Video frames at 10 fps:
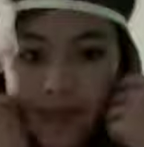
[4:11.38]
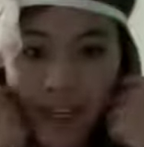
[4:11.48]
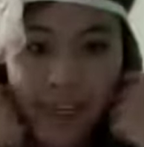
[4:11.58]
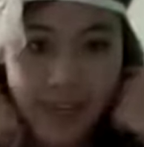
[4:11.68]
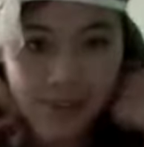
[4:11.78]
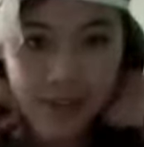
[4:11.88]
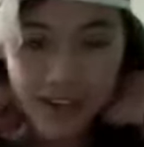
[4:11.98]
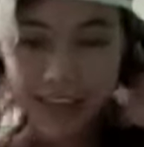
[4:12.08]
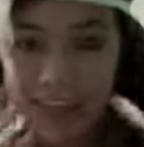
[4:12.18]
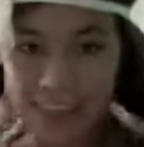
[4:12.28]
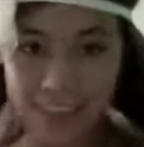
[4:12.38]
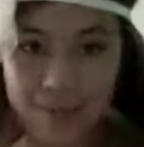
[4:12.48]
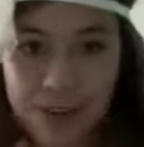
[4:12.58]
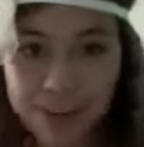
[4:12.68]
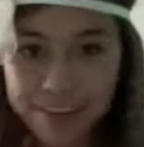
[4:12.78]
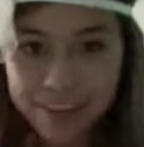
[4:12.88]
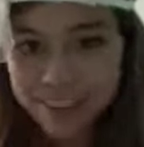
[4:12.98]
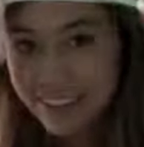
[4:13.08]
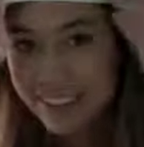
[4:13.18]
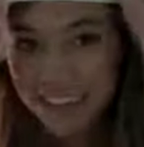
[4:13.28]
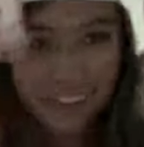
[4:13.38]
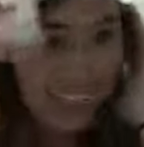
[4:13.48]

I kind of put on Cassie's bow as